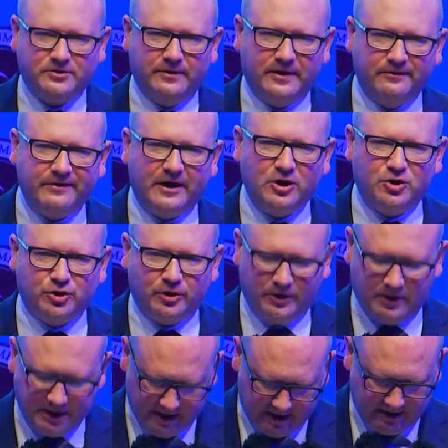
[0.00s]
innovation
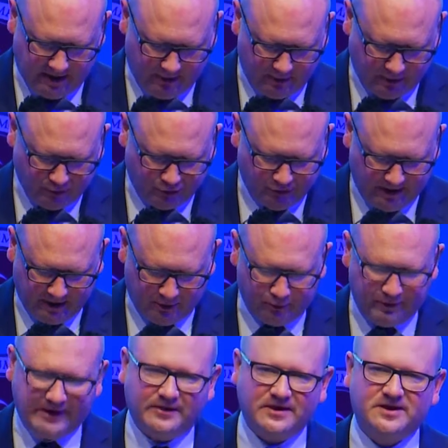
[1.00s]
in our country and
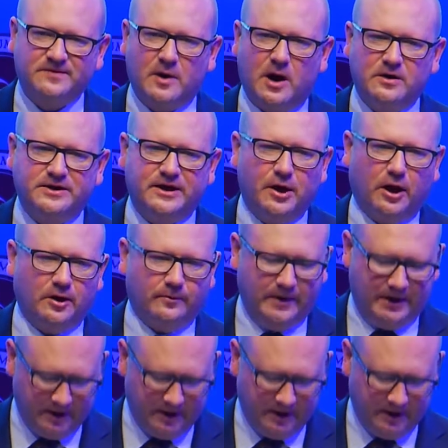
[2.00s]
create the smart economy